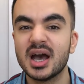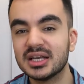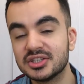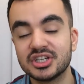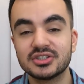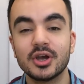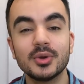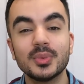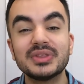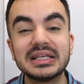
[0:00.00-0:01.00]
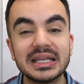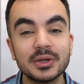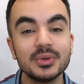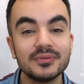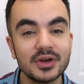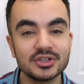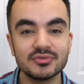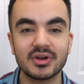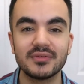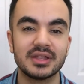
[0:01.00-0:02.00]
I suggest going with the liquid version
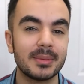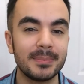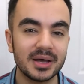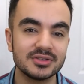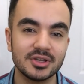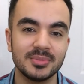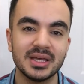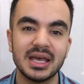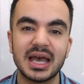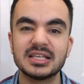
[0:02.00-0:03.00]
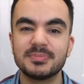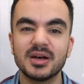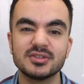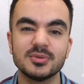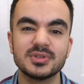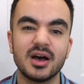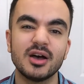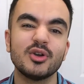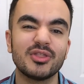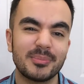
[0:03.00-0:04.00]
rather than a bar soap, as bar soaps are
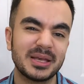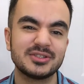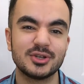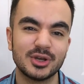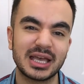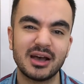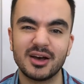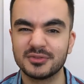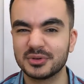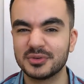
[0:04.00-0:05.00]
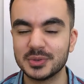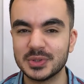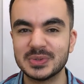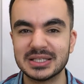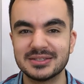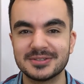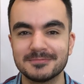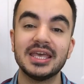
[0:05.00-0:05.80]
not the best to look at after a few uses.